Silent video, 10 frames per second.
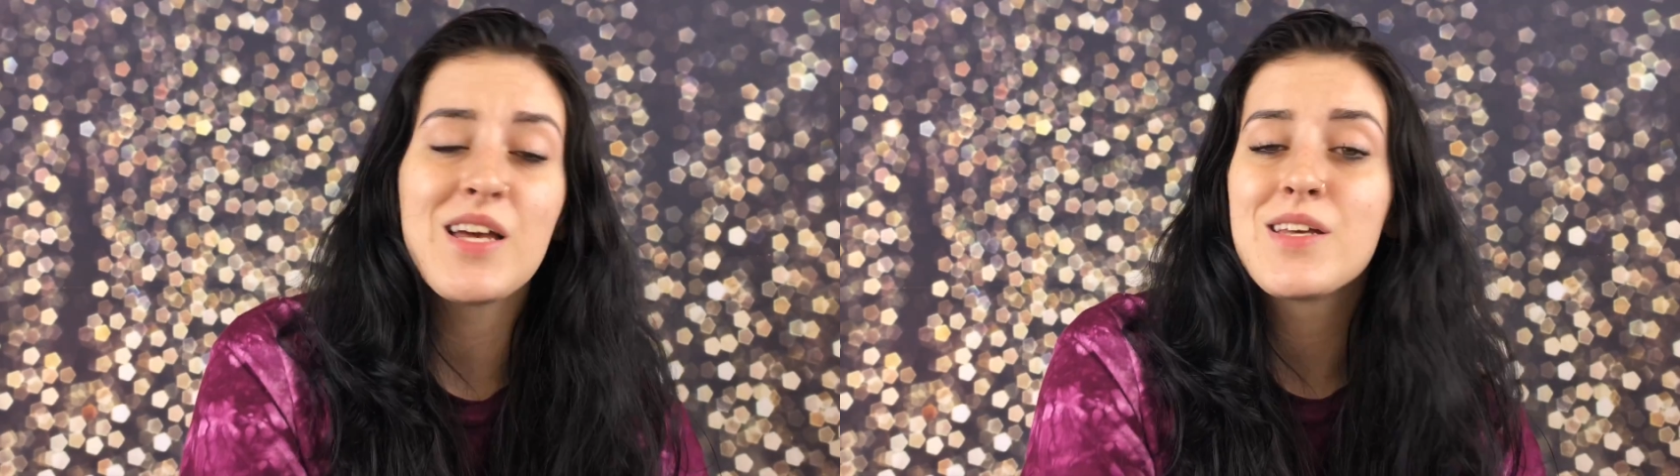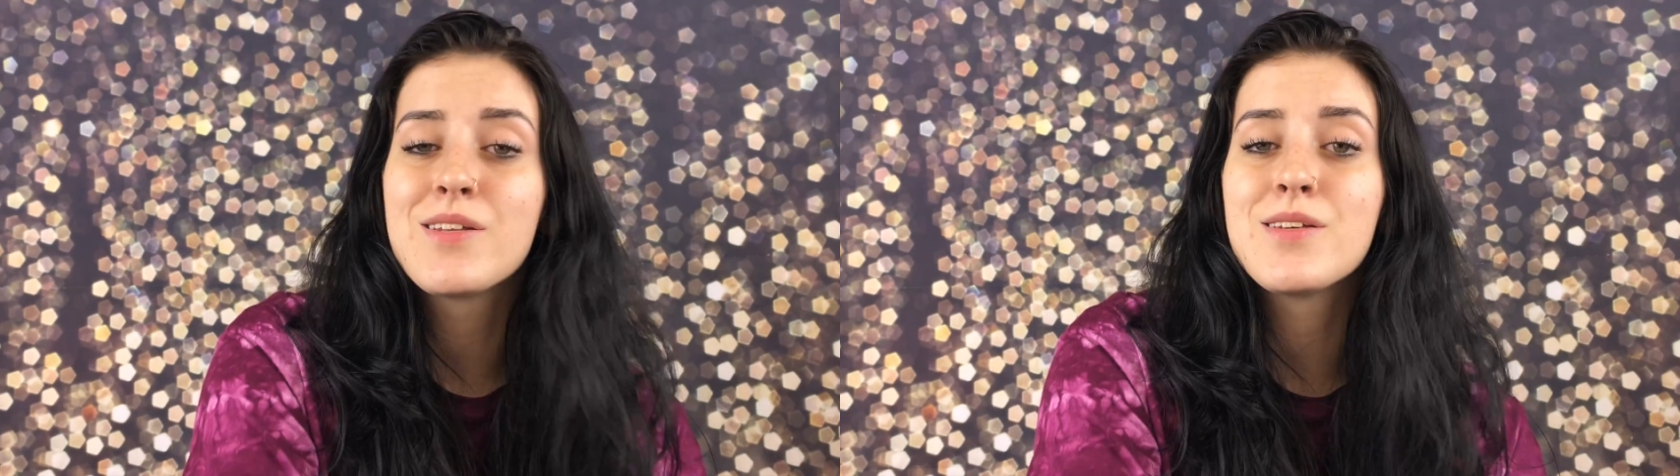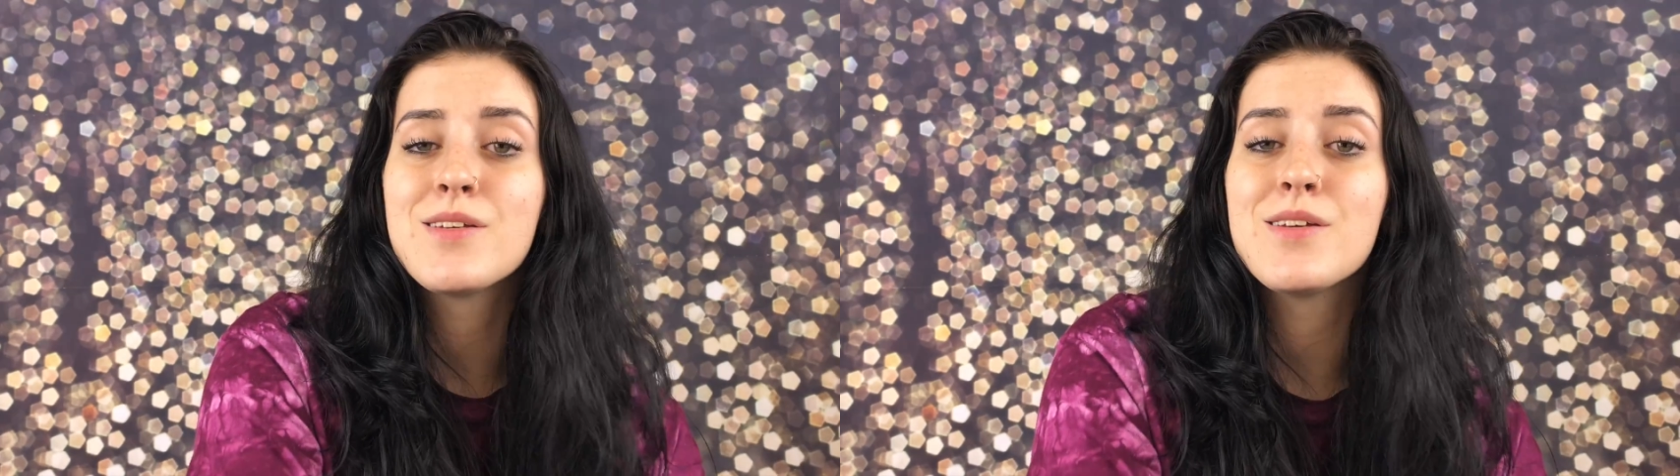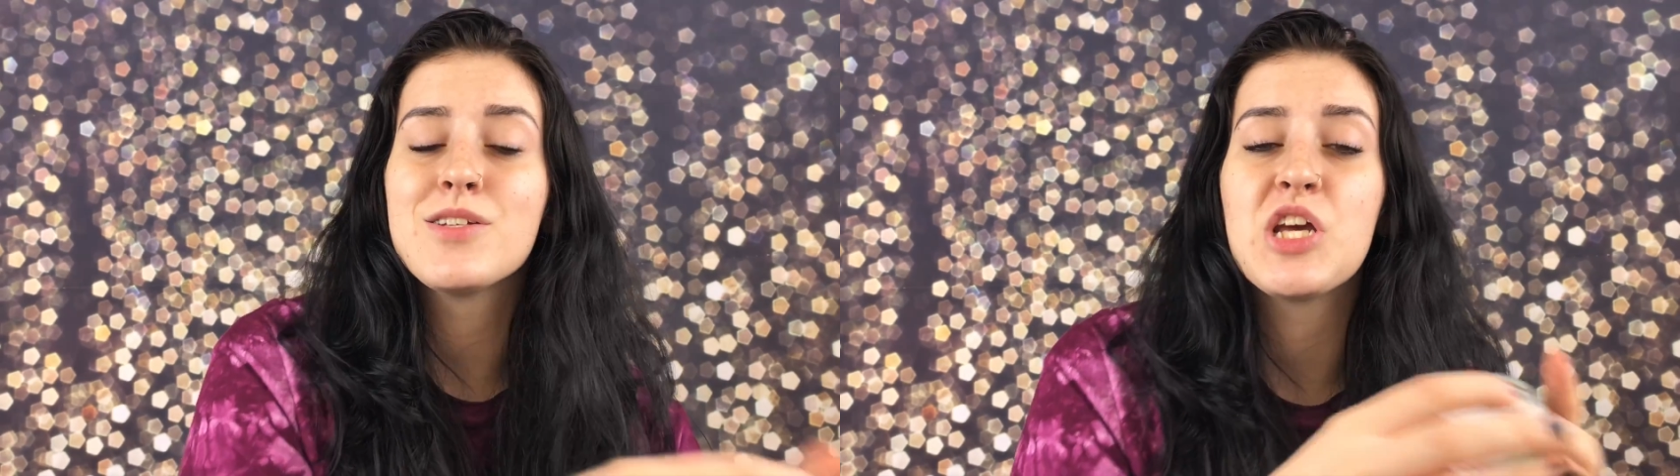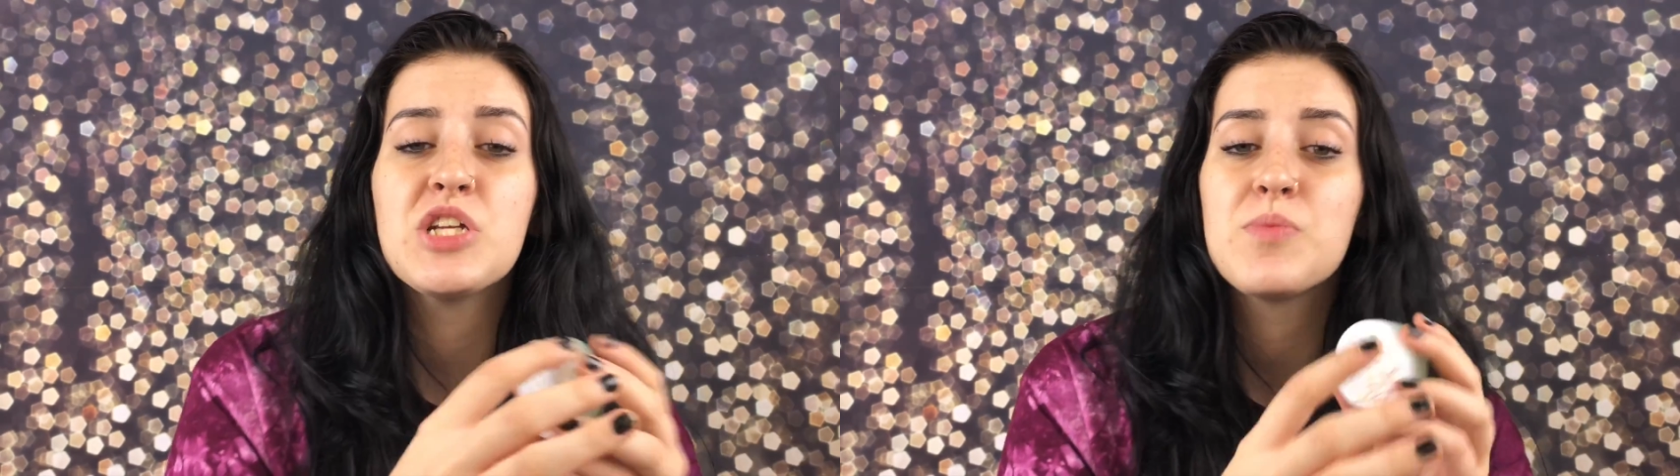not gonna
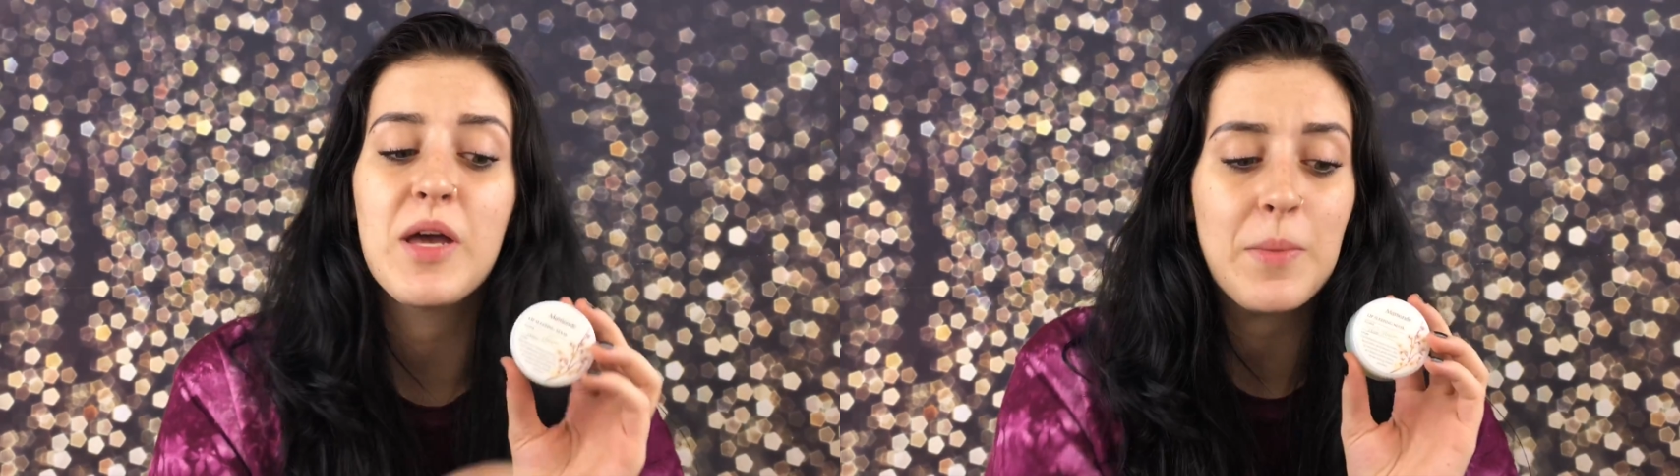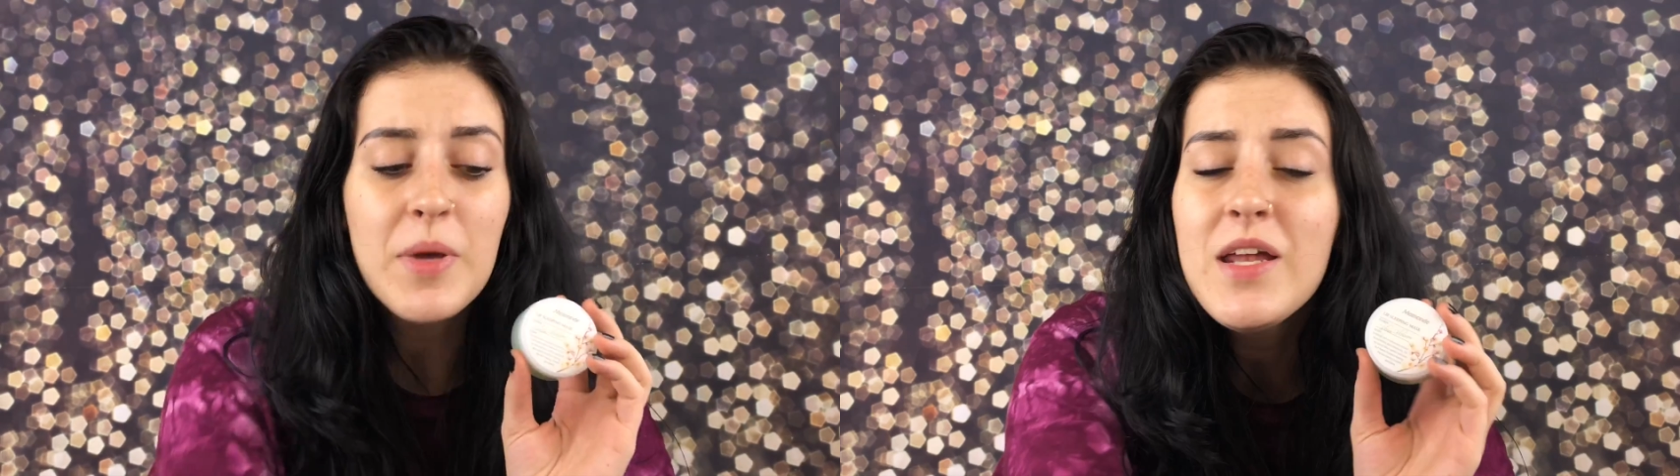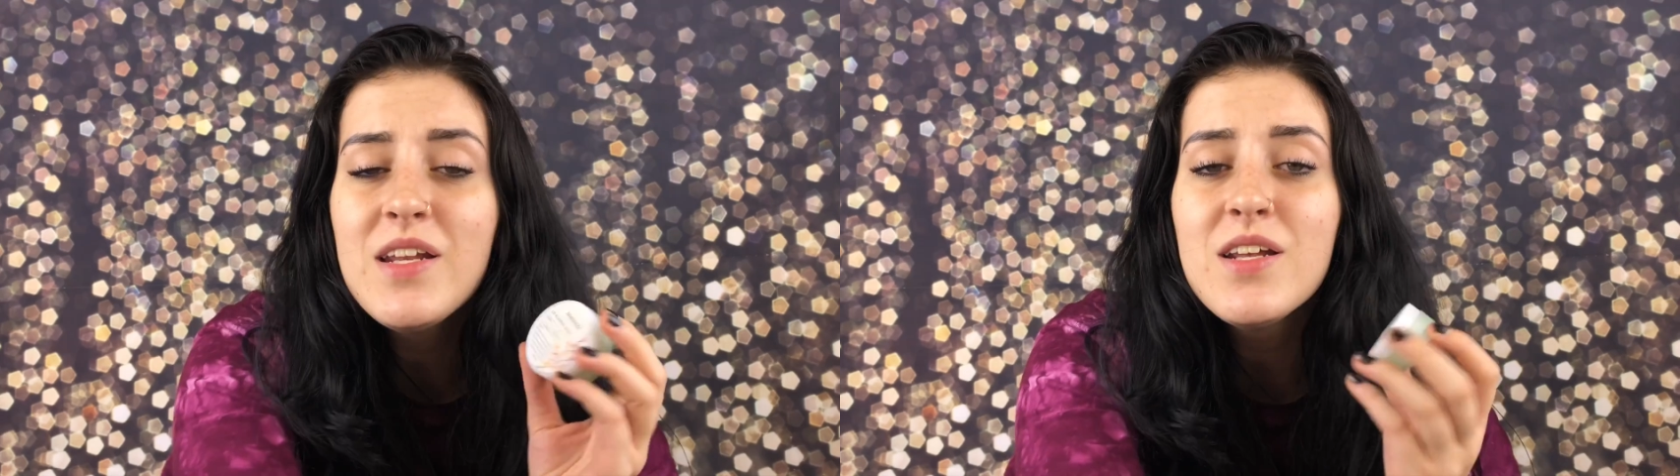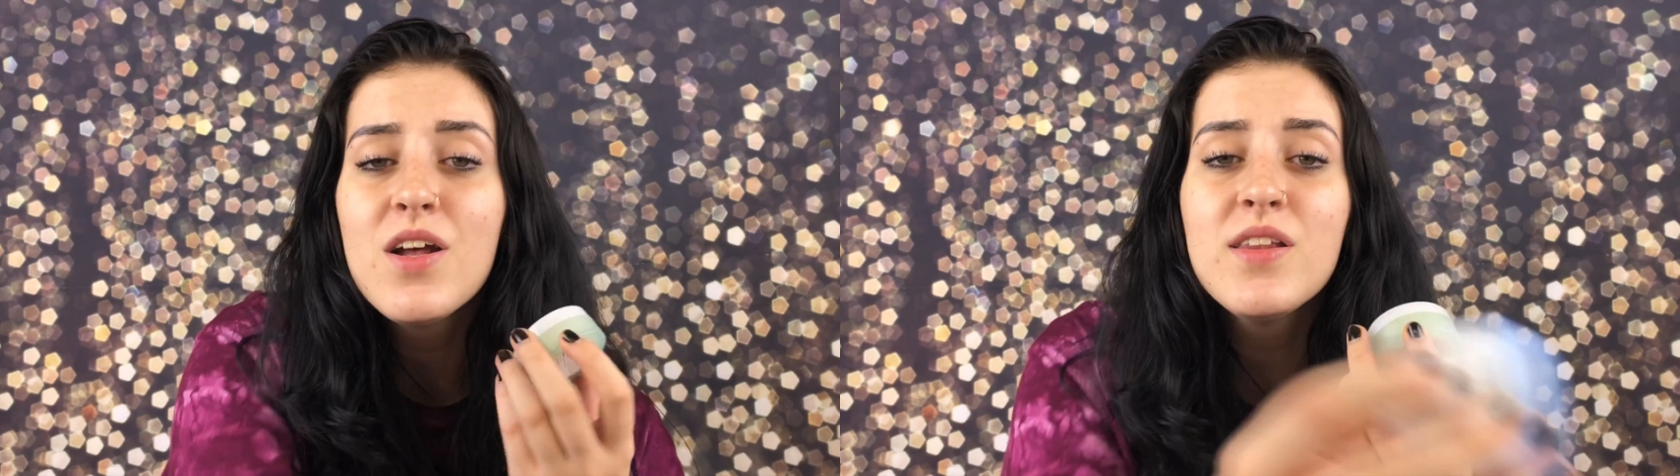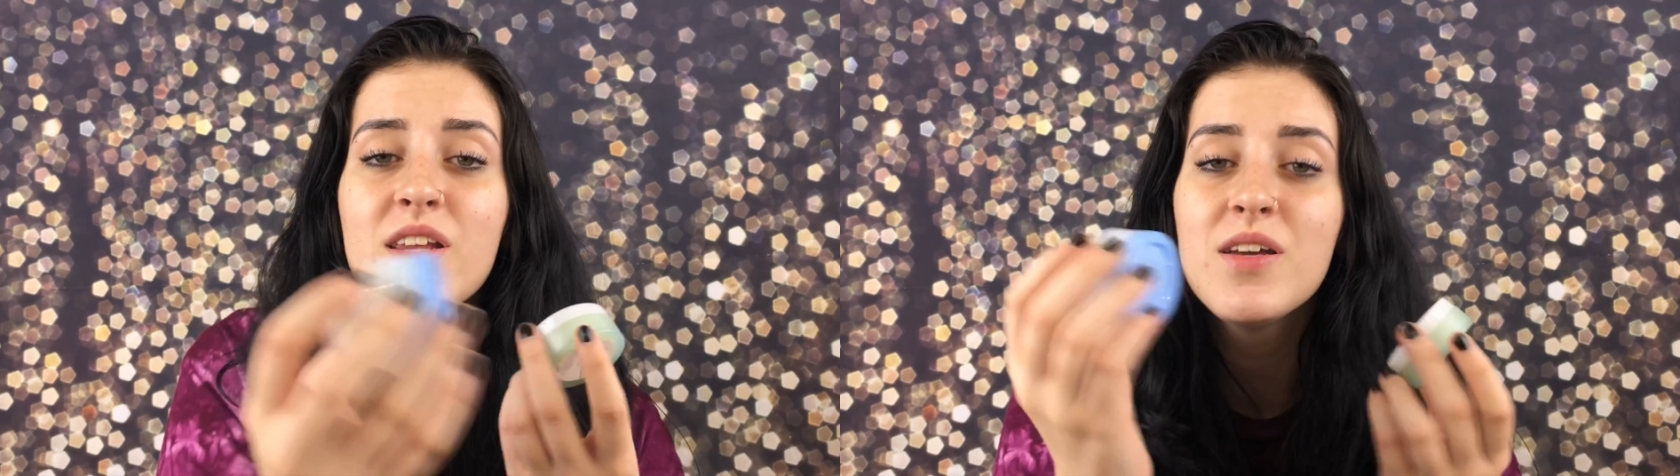change my opinion
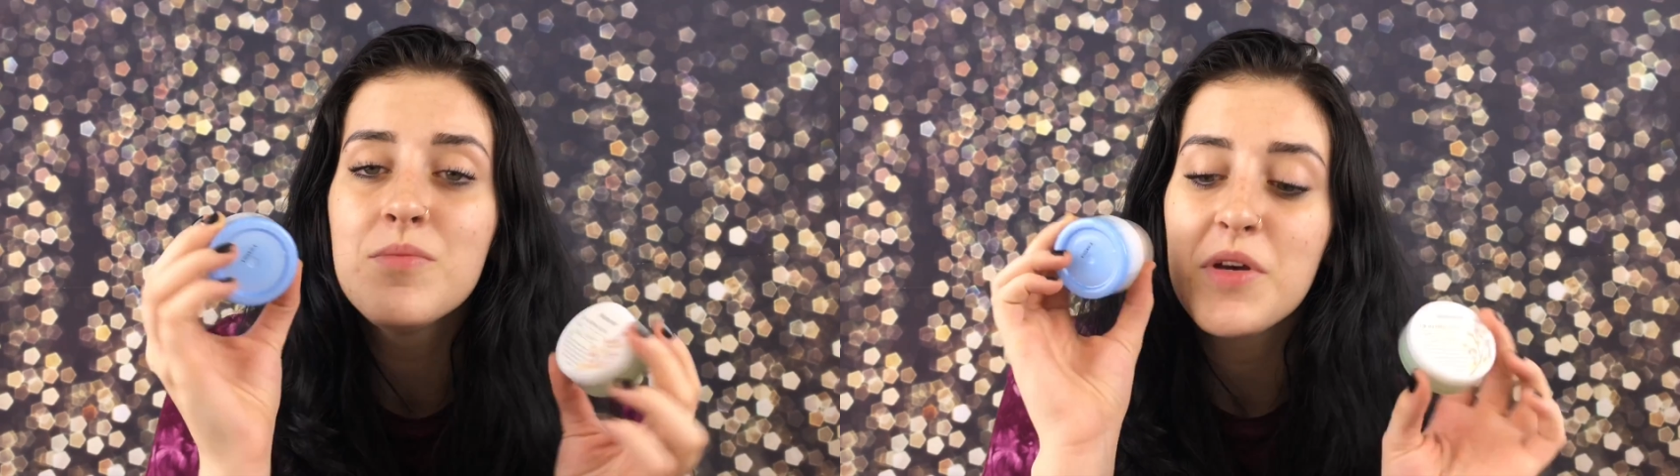on them.